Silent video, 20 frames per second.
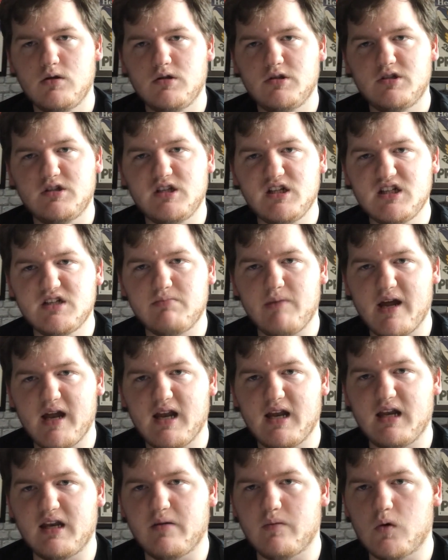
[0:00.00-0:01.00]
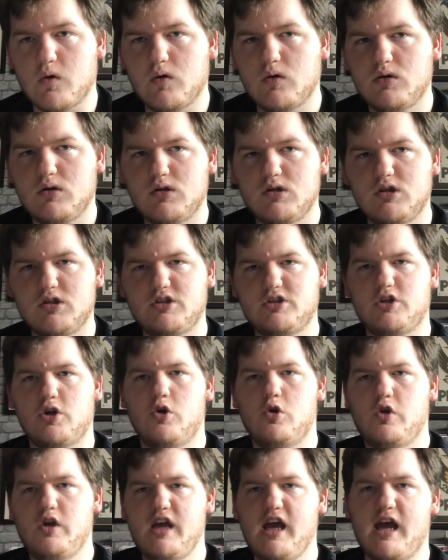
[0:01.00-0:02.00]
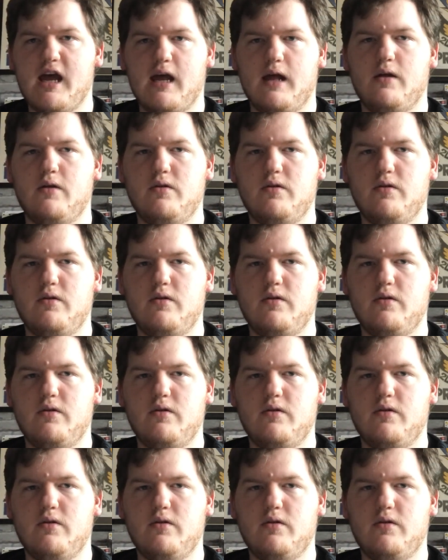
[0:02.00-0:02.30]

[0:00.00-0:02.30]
six-man anymore. So yeah,